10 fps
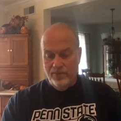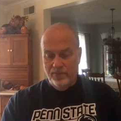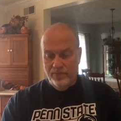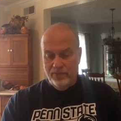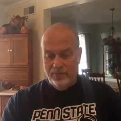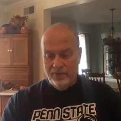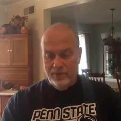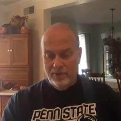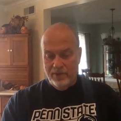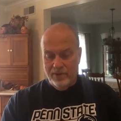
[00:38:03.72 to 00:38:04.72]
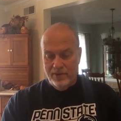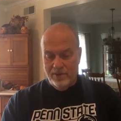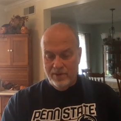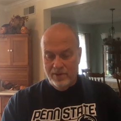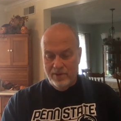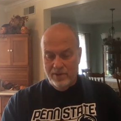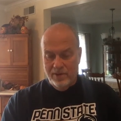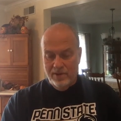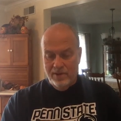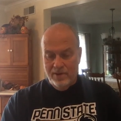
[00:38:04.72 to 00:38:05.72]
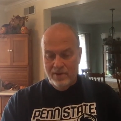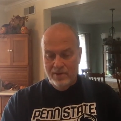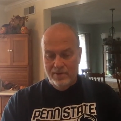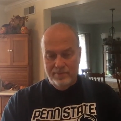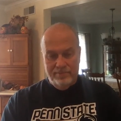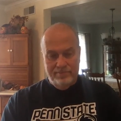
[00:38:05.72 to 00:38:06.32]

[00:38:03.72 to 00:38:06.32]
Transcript: Nothing is said.